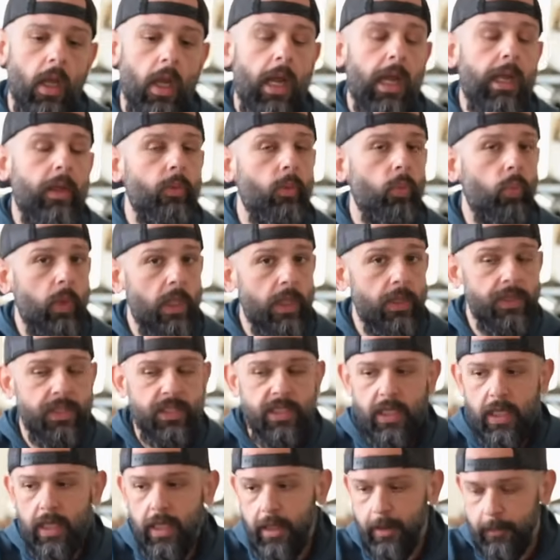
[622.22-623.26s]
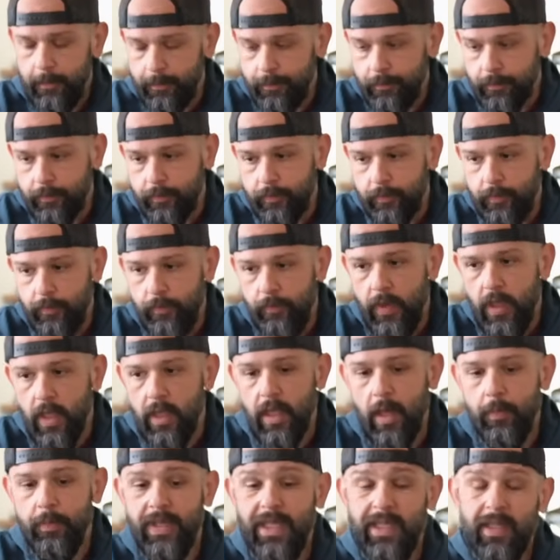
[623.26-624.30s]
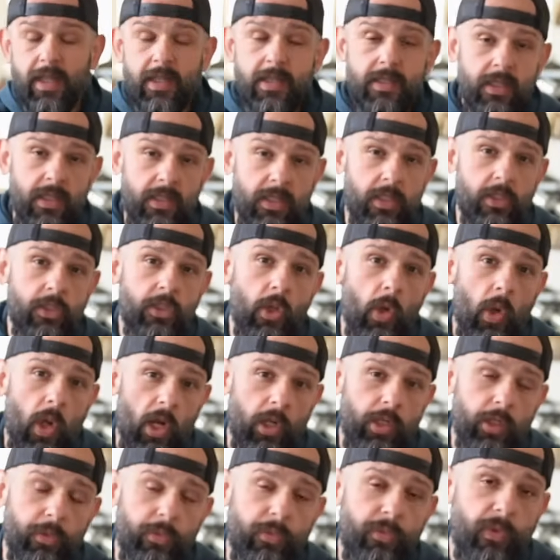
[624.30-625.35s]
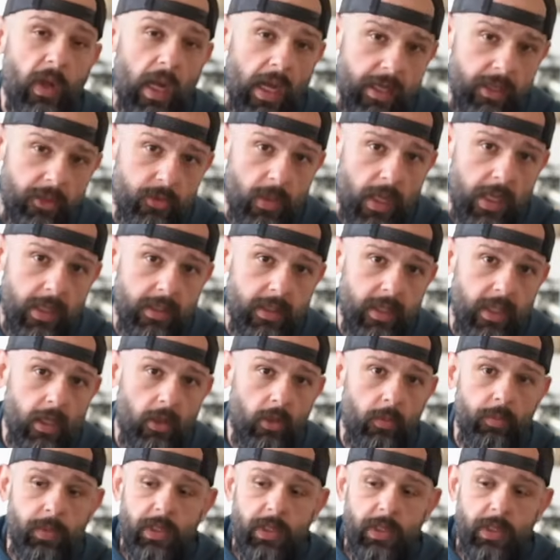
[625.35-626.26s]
I will say that because this is so hard to find right now,